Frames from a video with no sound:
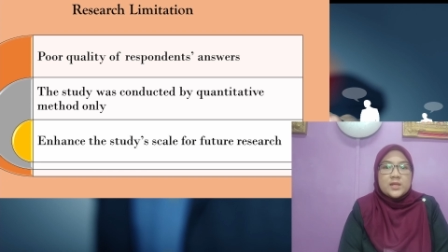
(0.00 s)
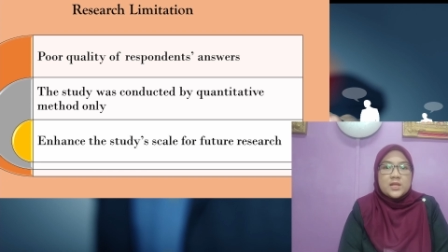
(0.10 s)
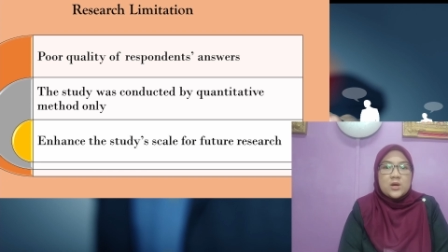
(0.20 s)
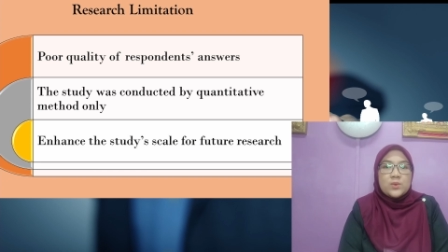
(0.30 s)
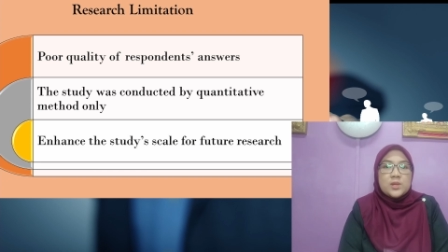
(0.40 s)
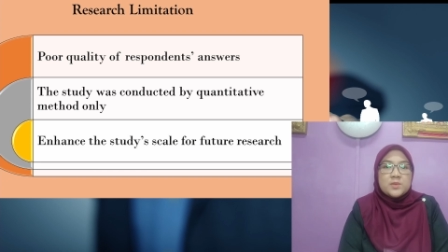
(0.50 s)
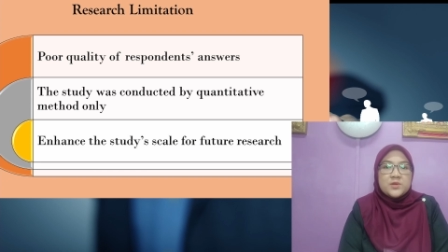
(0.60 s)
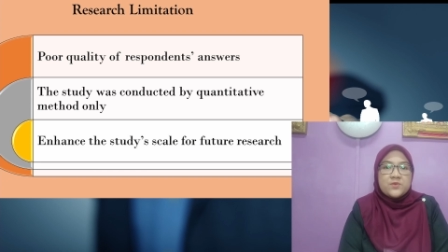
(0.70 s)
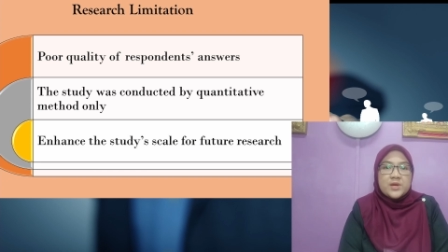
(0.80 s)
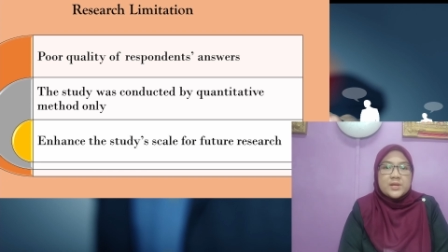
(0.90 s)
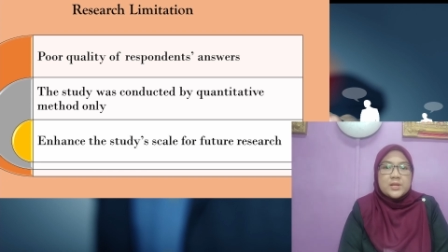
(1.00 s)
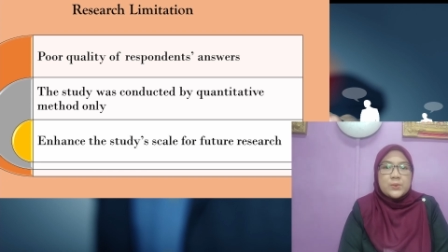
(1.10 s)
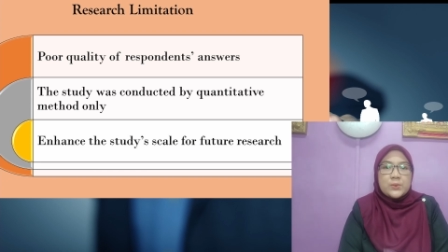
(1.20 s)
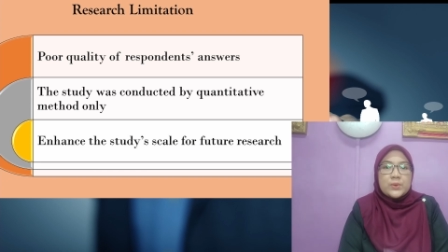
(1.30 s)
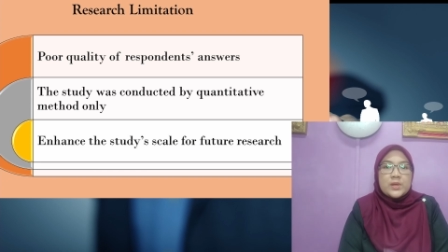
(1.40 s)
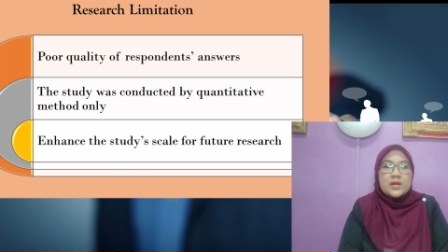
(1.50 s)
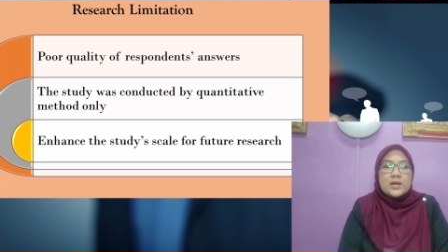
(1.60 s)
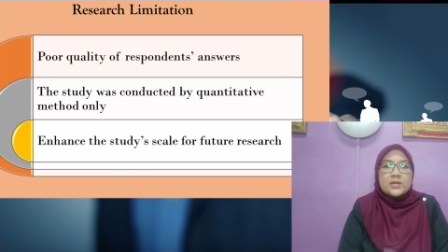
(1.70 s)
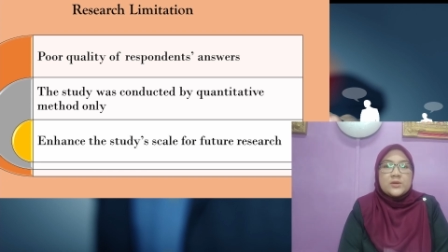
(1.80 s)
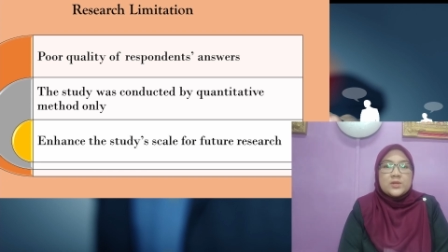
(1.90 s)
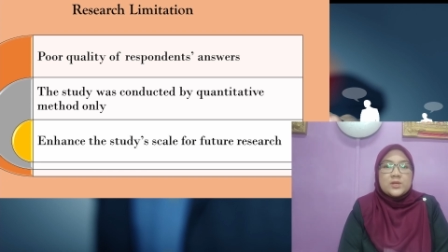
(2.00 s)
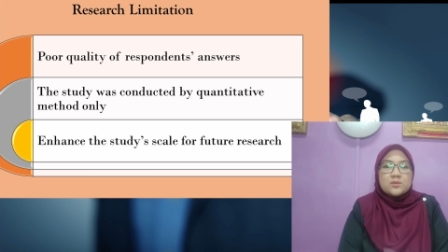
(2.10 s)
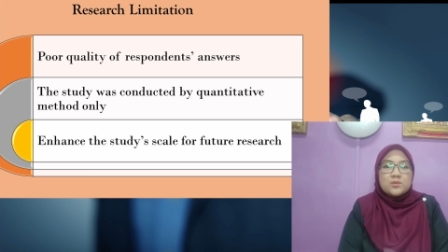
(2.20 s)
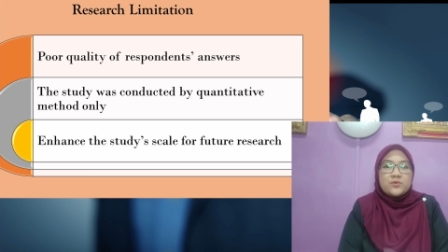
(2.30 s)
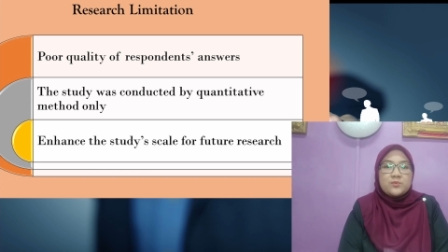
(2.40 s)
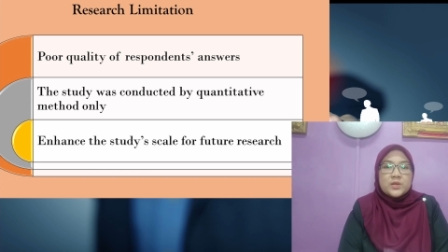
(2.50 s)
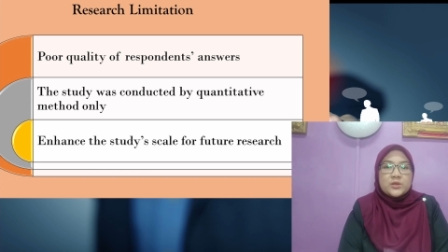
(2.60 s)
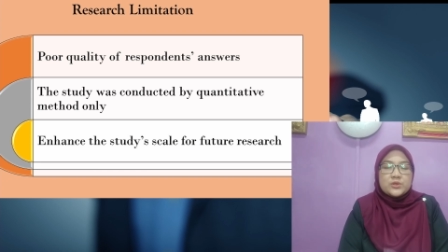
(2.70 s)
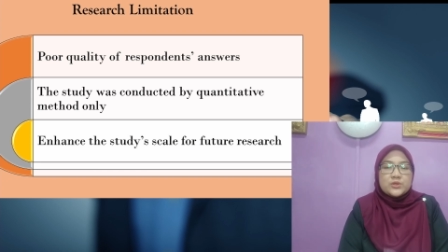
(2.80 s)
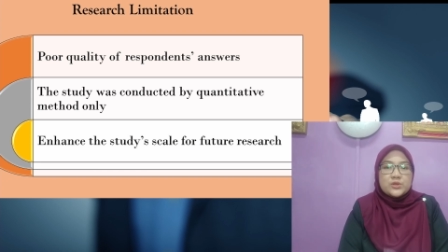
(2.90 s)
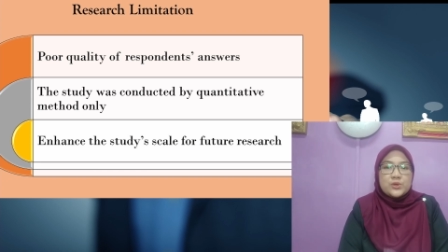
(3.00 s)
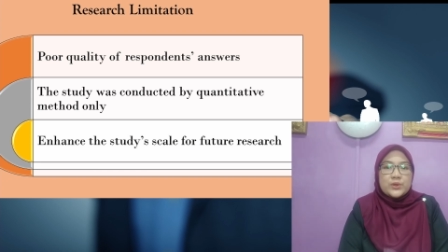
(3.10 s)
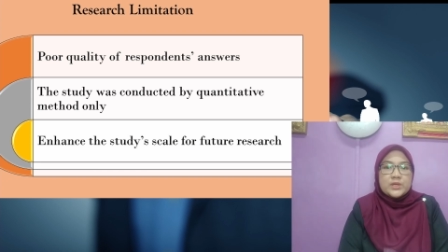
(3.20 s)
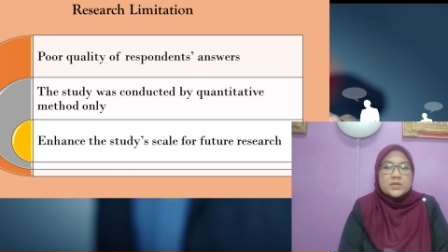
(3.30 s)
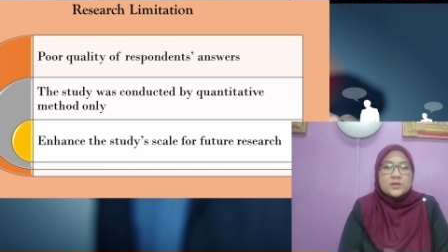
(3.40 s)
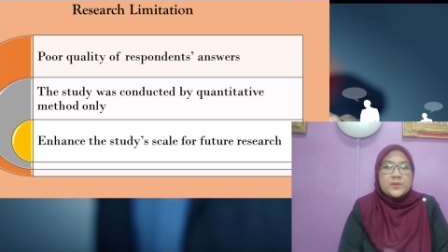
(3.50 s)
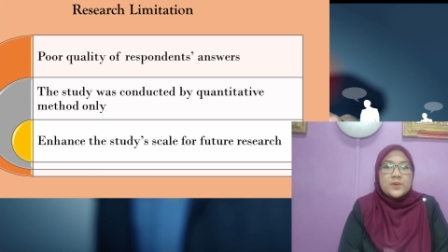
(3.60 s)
data will be very low. Due to the movement control order,